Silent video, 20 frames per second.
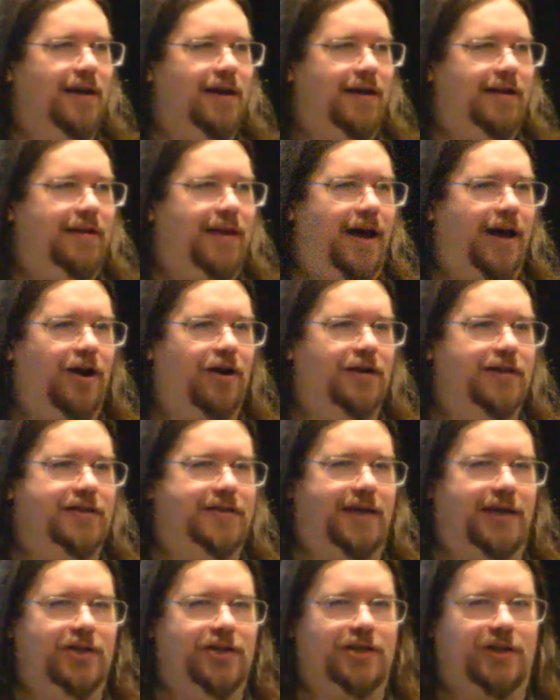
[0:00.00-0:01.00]
that are
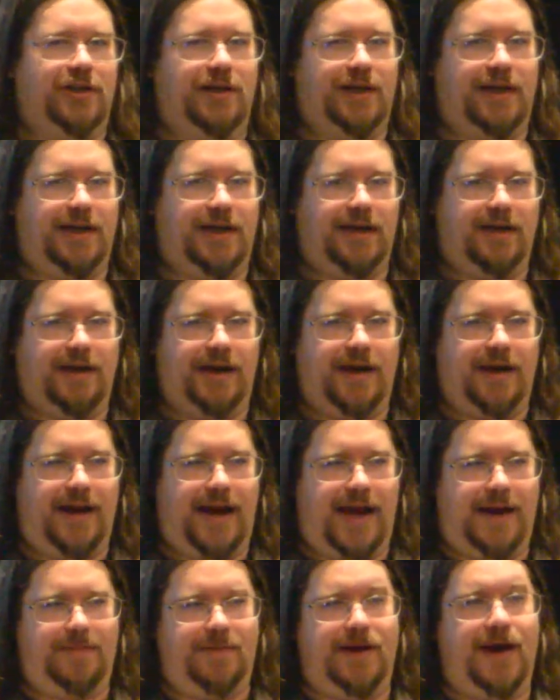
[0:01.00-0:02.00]
essentially an
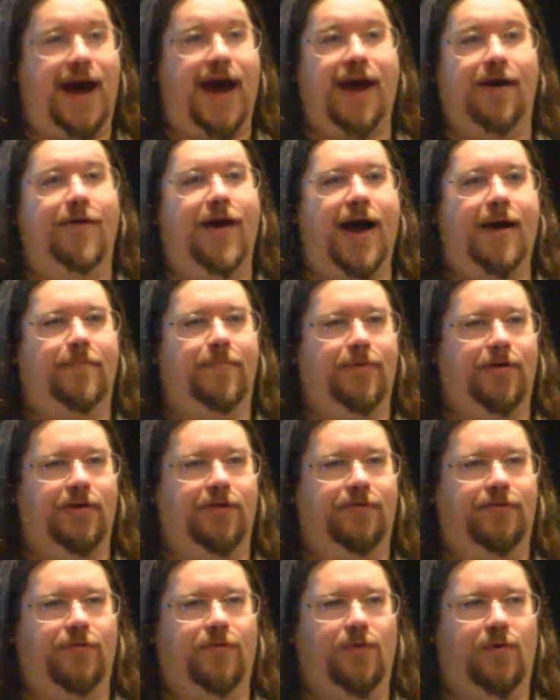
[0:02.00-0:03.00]
API wrapper
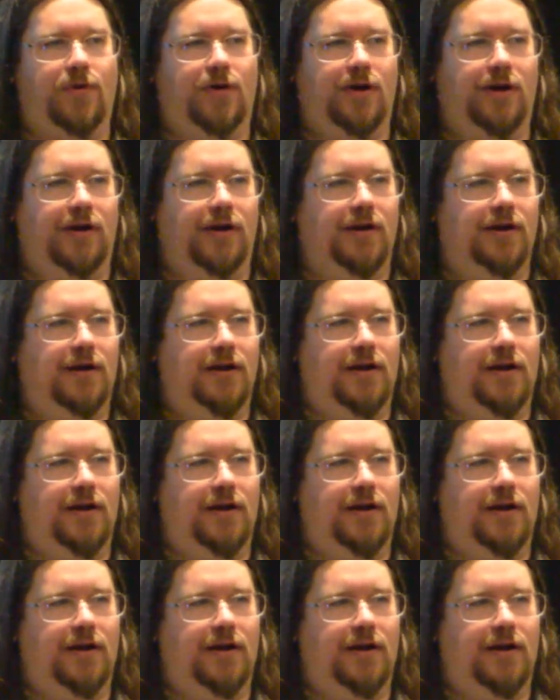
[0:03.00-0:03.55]
for